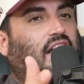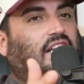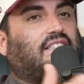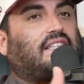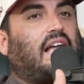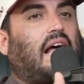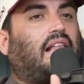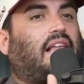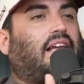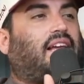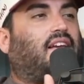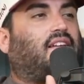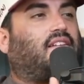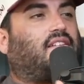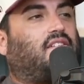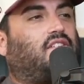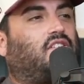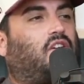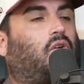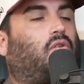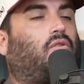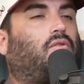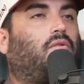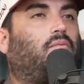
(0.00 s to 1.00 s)
It's not like
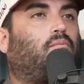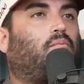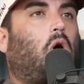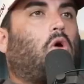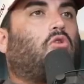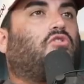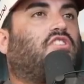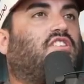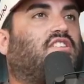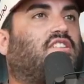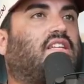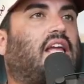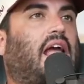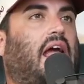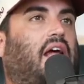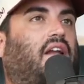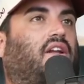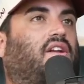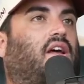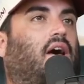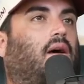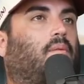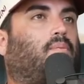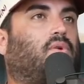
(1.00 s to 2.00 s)
most
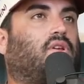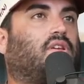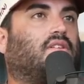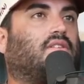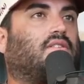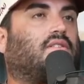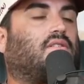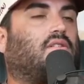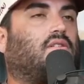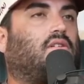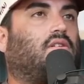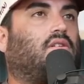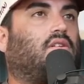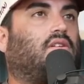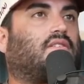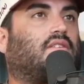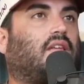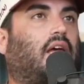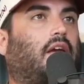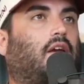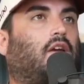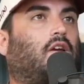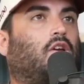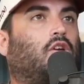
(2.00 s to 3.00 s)
stand-up is
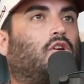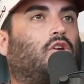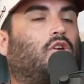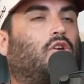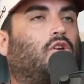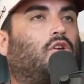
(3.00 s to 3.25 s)
like,